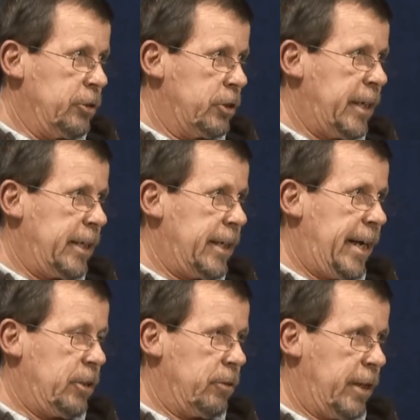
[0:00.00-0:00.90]
job really is to
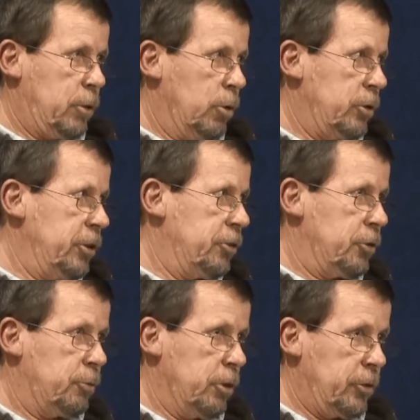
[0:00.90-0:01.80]
take Dan and all
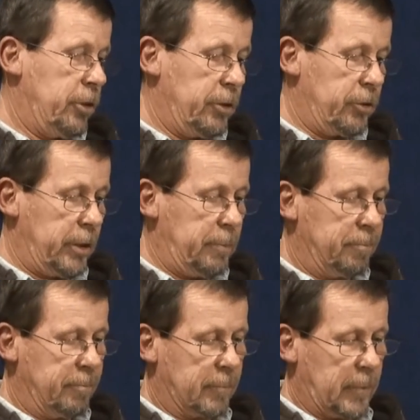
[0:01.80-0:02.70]
his interests really
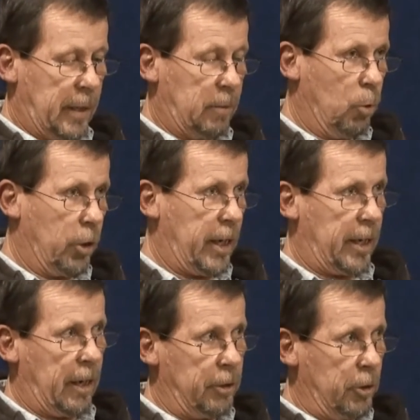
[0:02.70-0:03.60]
seriously
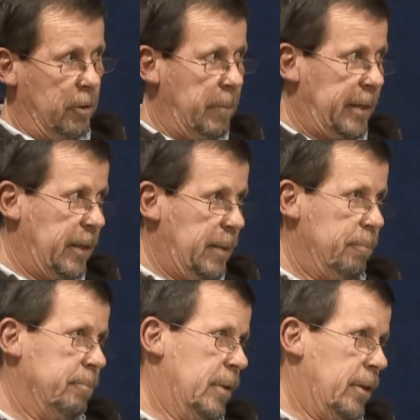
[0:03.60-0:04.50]
and work out how you can
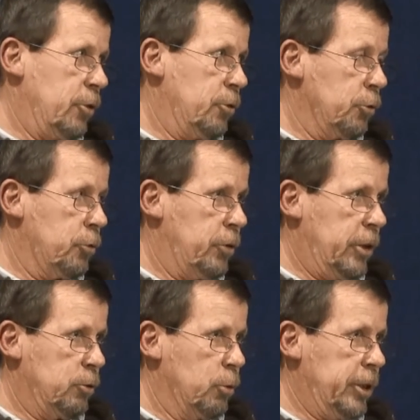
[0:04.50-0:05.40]
make them, those
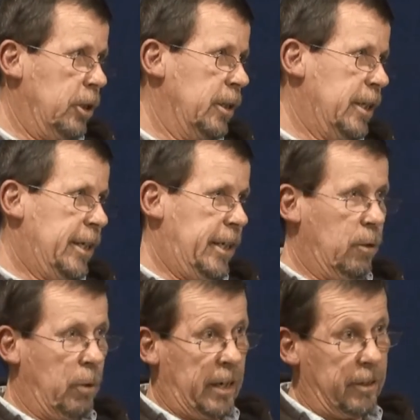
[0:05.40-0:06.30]
sorts of things, real
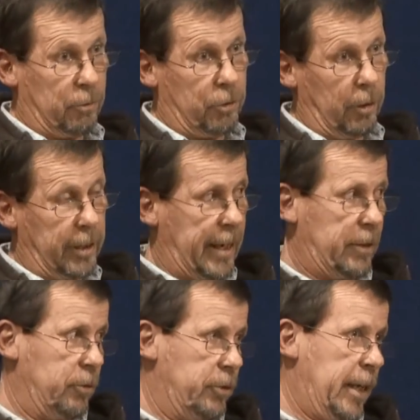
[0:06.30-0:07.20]
in a way that
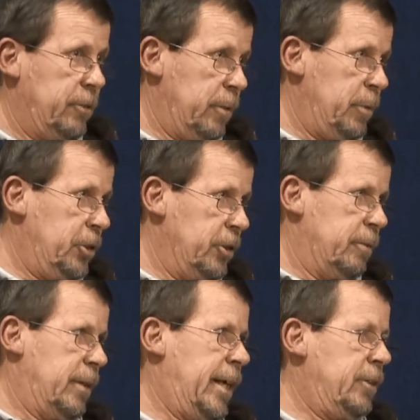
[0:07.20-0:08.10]
still enhances Dan's
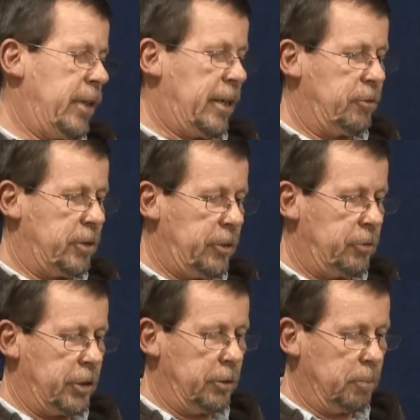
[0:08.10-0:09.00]
image and
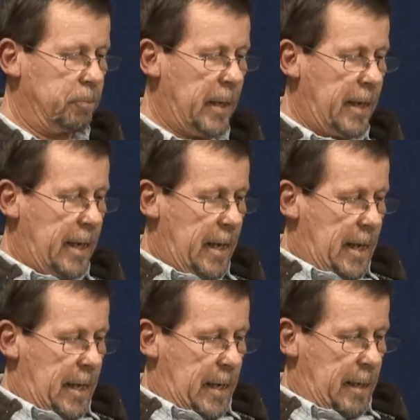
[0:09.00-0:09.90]
adds to his skill
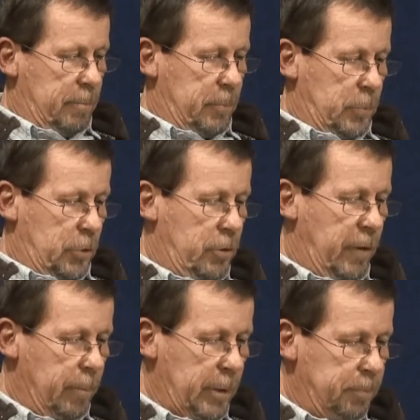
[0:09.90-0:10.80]

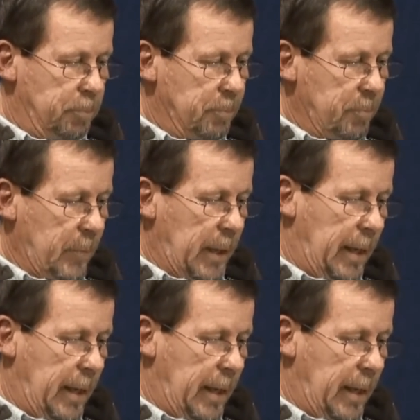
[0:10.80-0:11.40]
development.